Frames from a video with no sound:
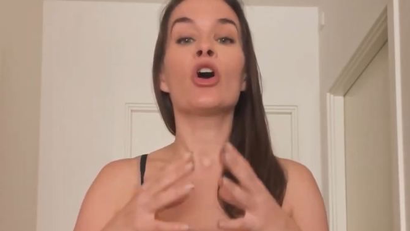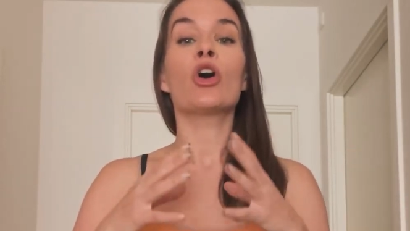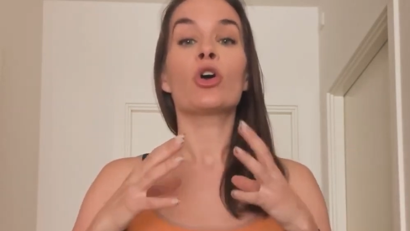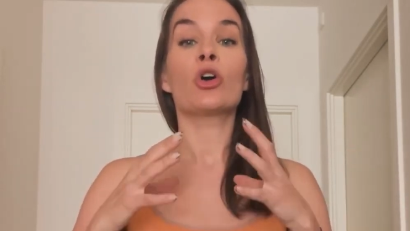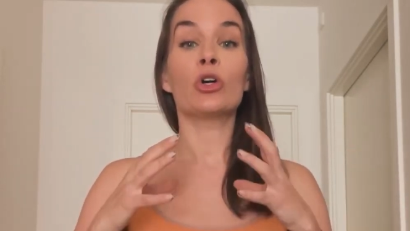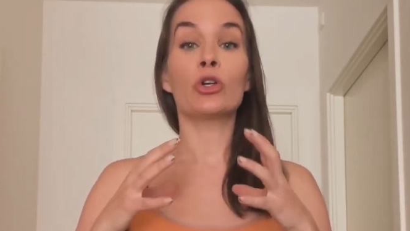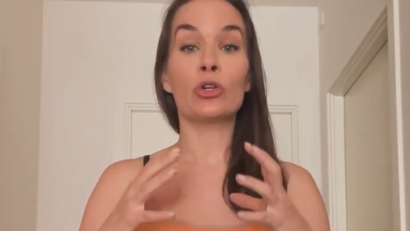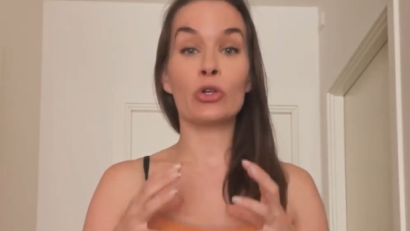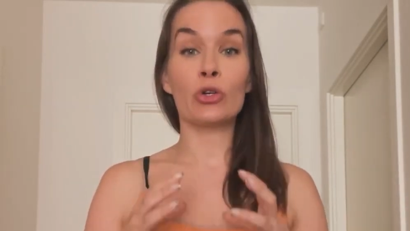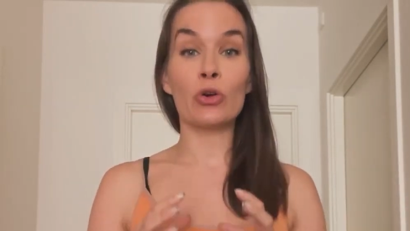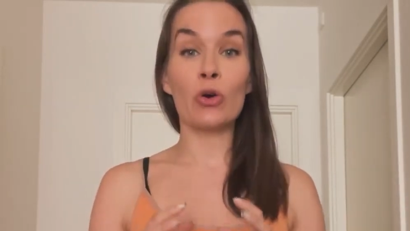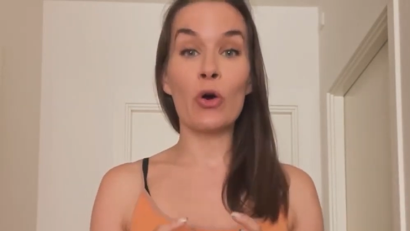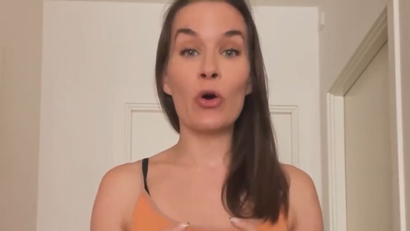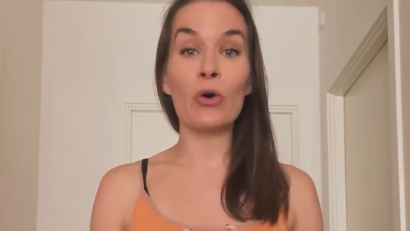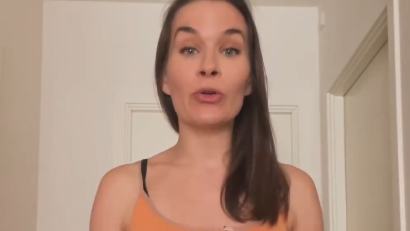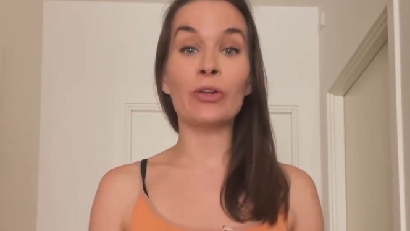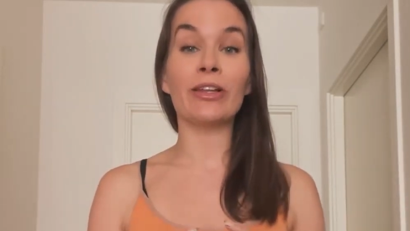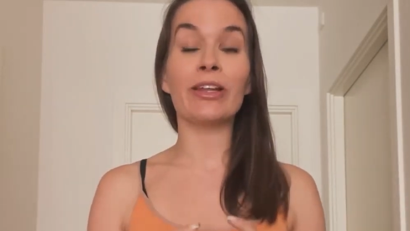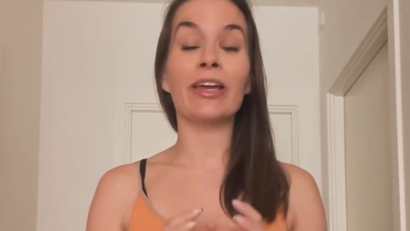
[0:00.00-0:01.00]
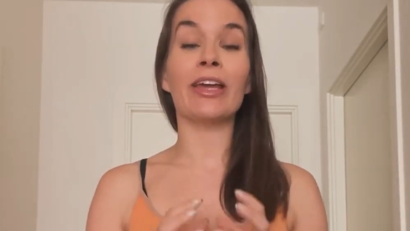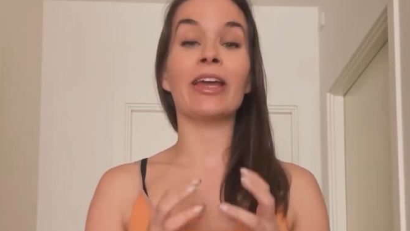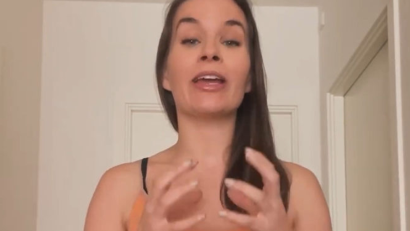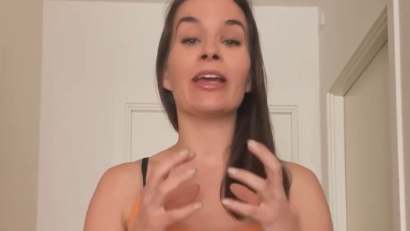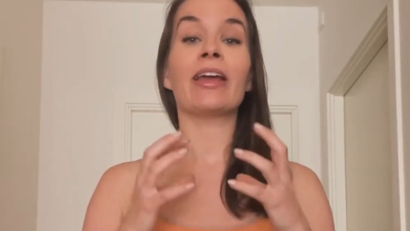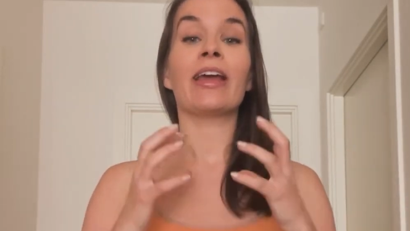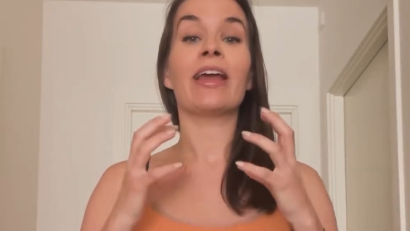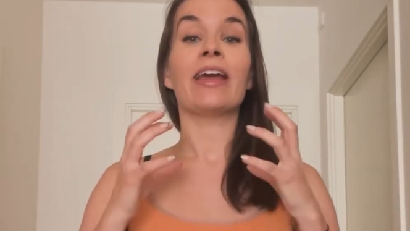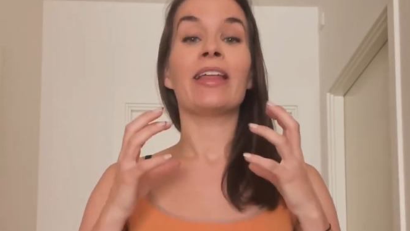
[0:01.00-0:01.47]

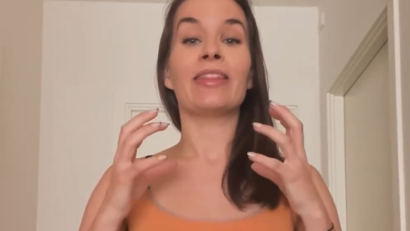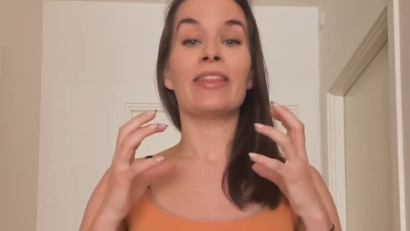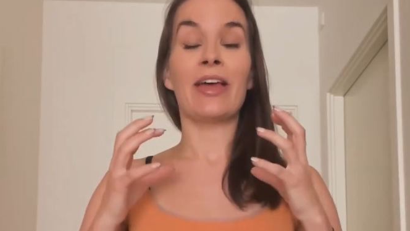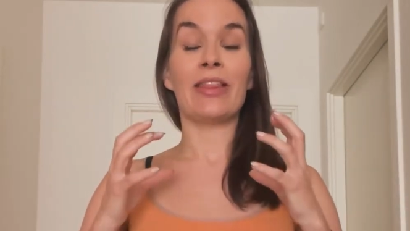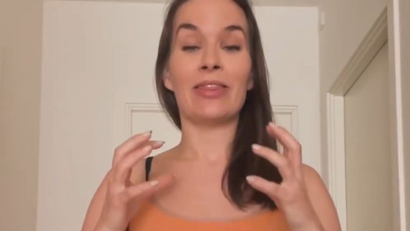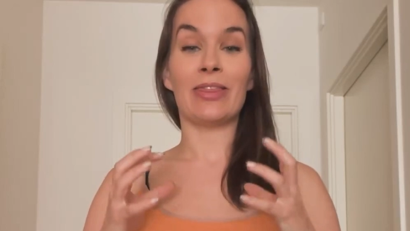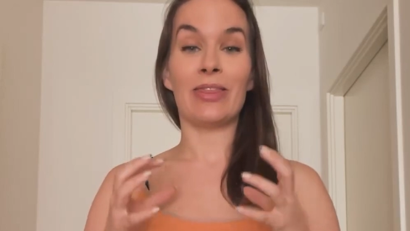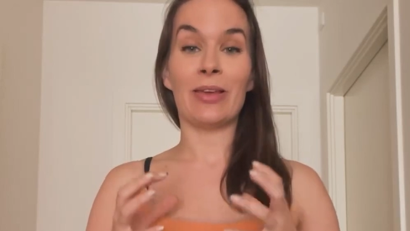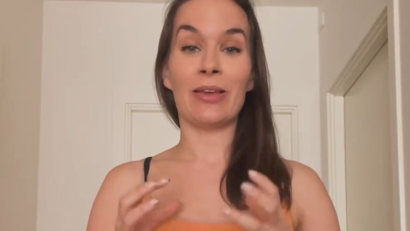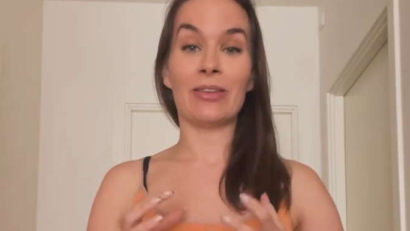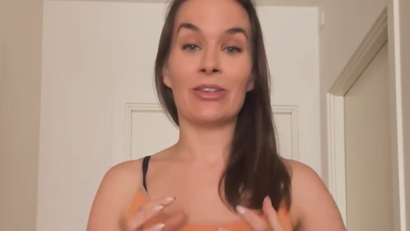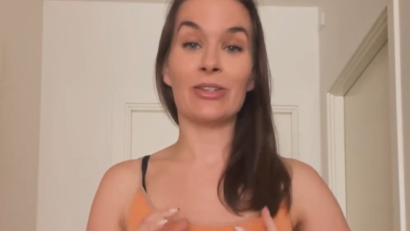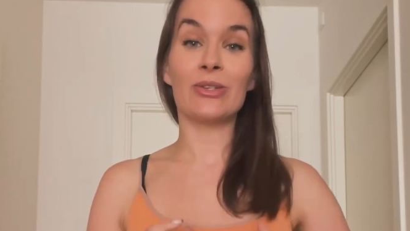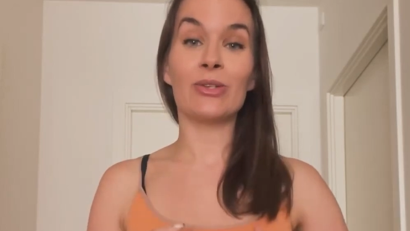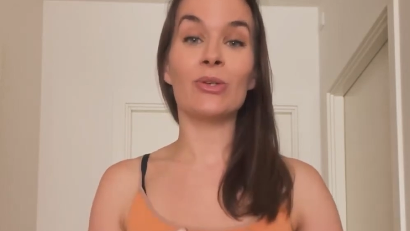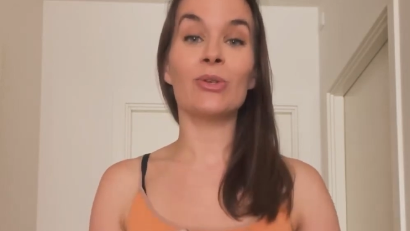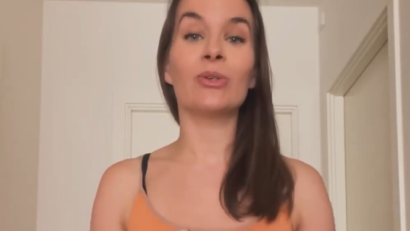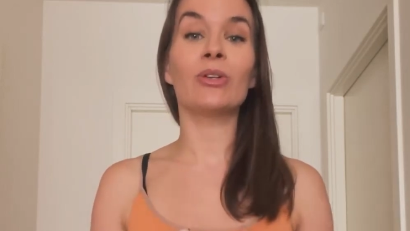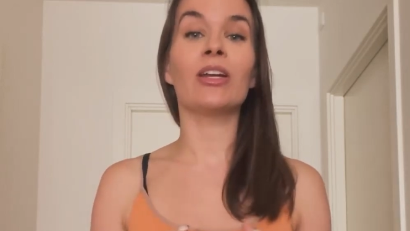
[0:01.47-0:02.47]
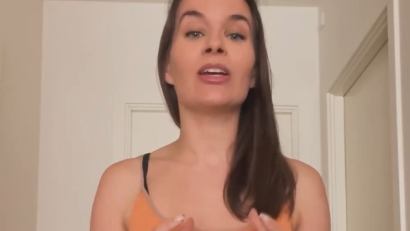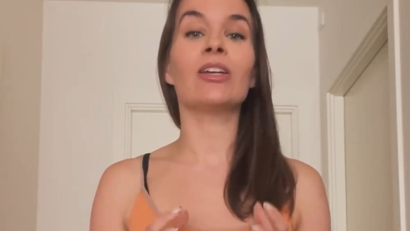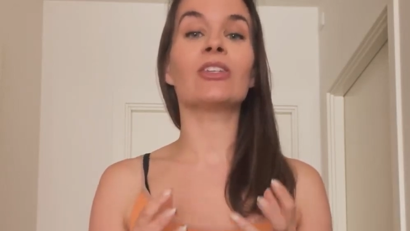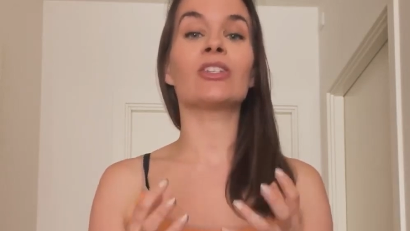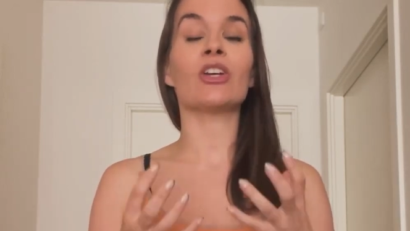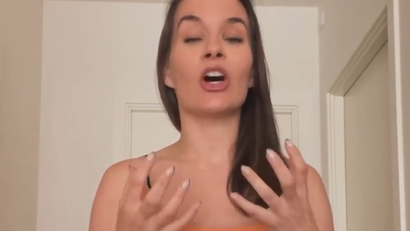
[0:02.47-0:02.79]
controlling that the students